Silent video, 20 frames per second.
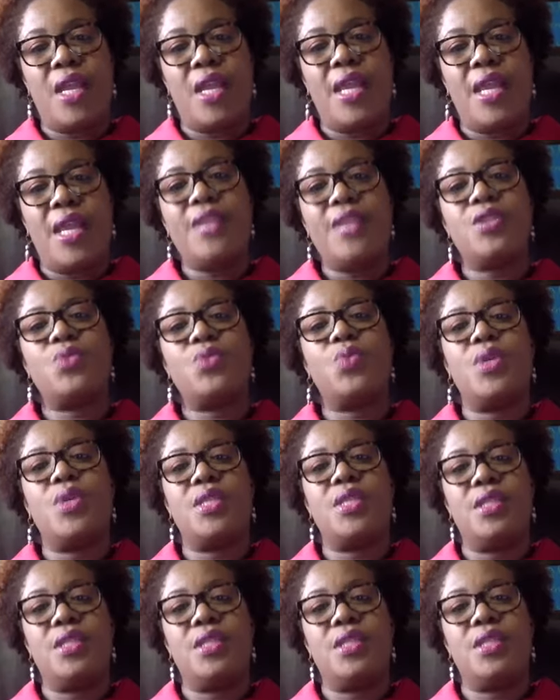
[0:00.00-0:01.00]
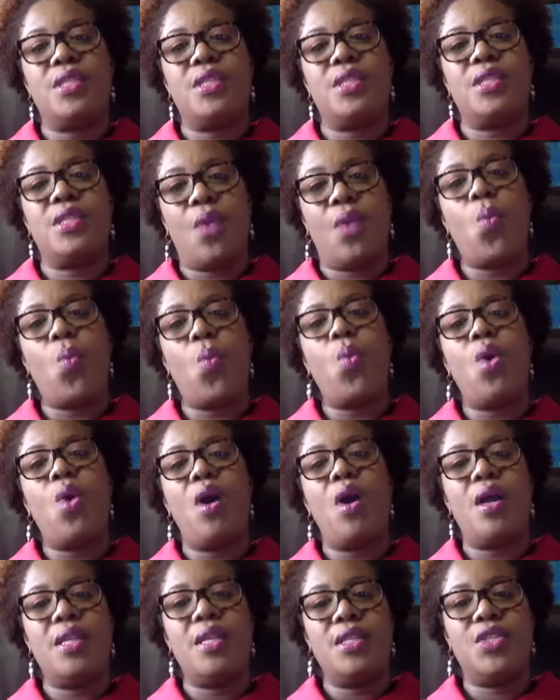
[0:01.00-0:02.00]
I just wanted to get
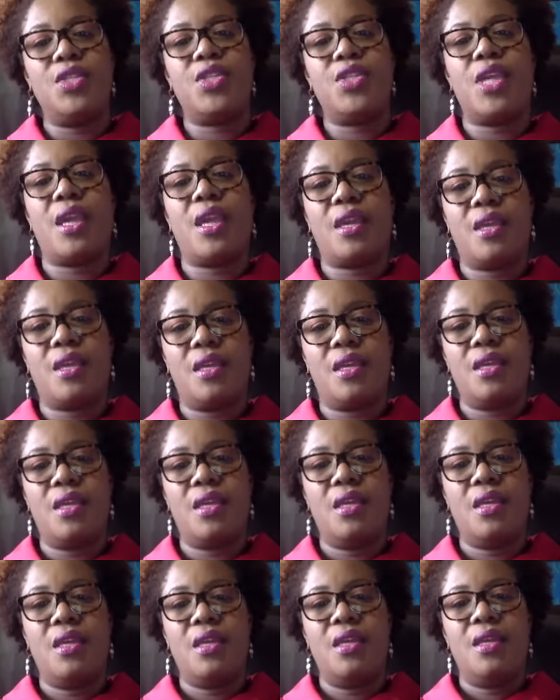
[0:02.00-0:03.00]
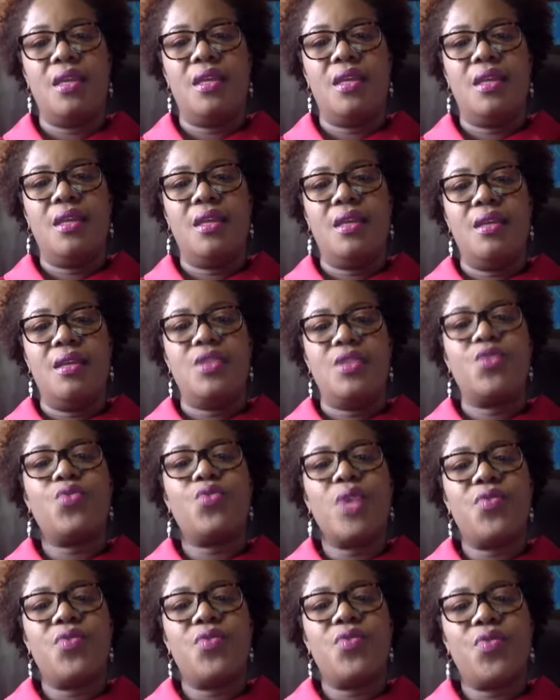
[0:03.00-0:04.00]
one check to
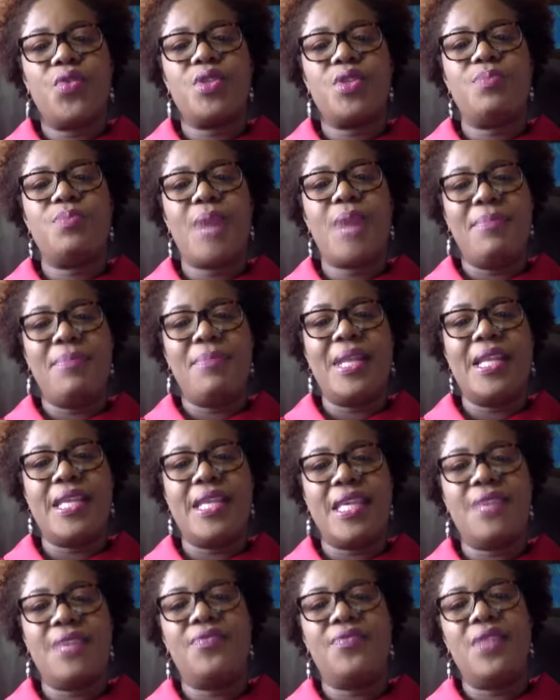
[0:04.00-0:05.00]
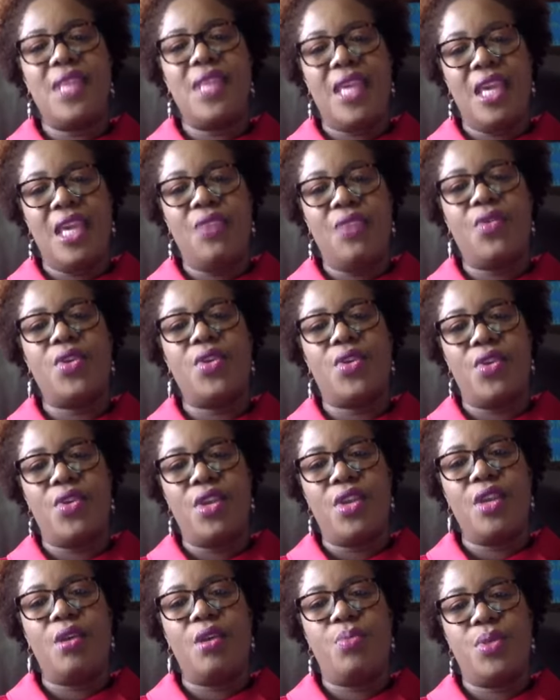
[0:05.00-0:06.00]
reinforce my belief in the Avon earning
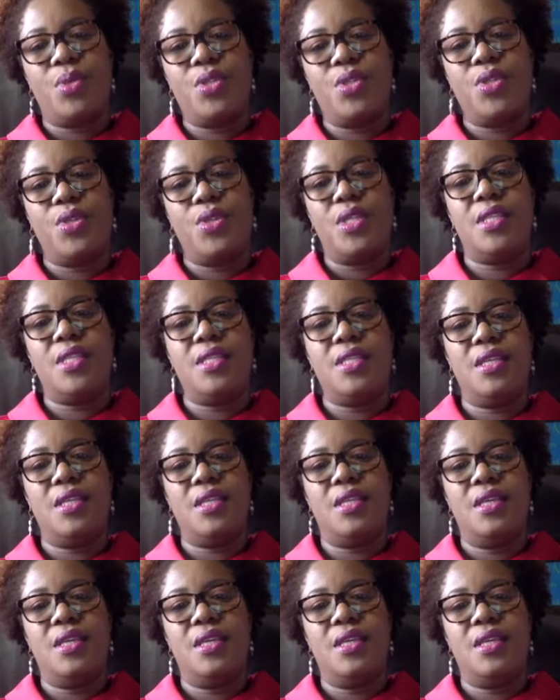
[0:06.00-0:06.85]
opportunity.